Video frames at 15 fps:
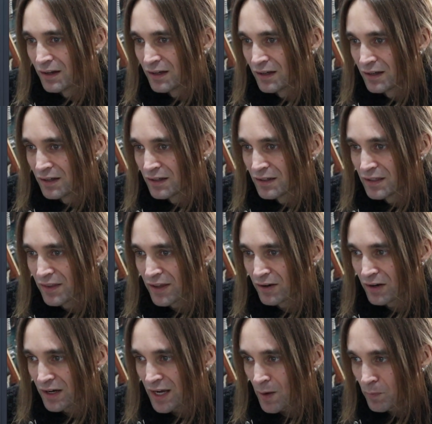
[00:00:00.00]
there
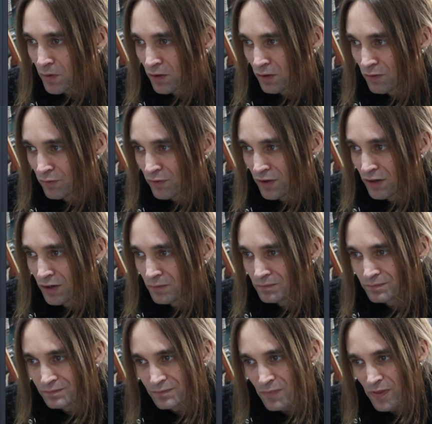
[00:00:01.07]
are a couple
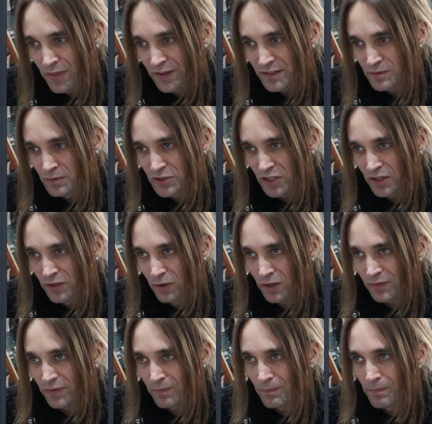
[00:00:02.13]
of things which are
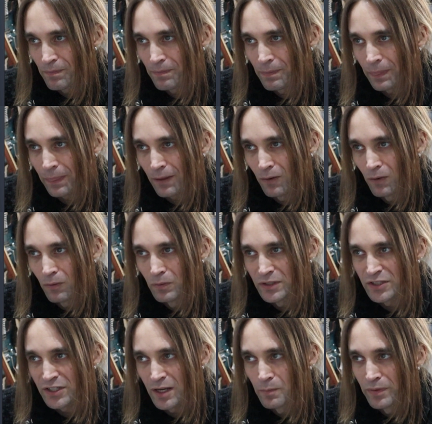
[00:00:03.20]
not, or
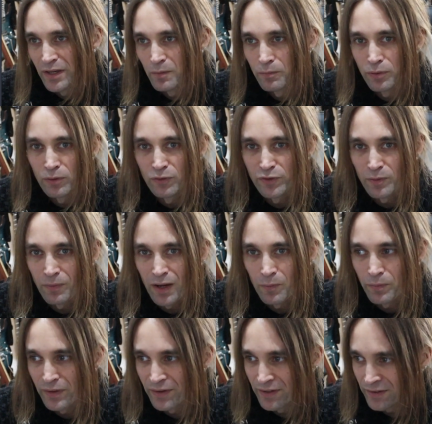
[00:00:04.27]
which can be improved in my
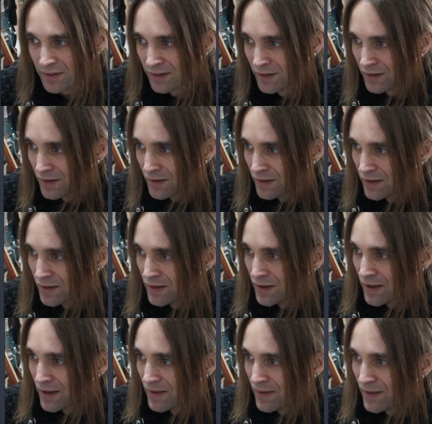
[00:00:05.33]
opinion.
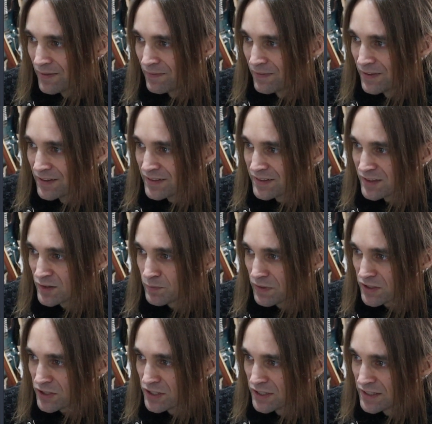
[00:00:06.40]
And this is
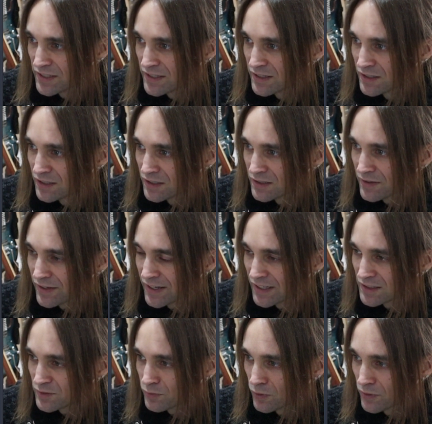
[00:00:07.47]
especially the
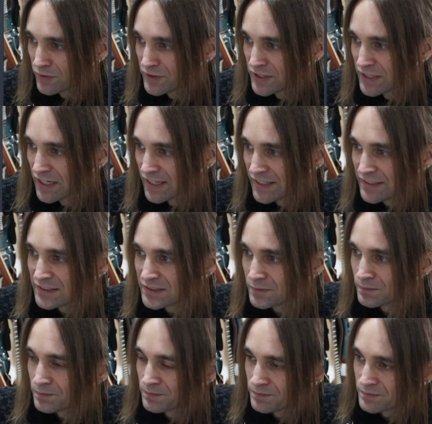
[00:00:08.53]
case for the
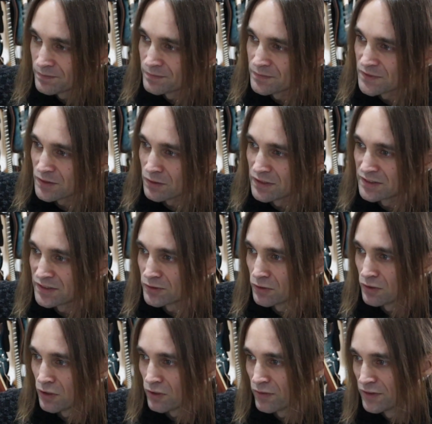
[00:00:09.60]
delays. So let's
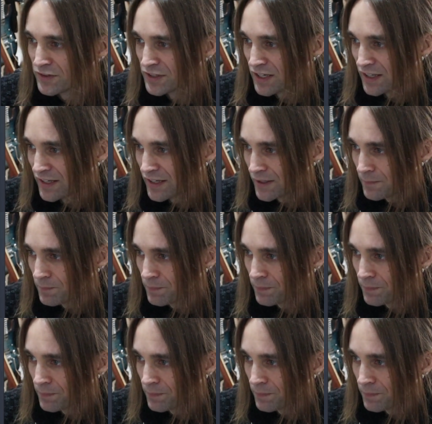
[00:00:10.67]
turn on the delay.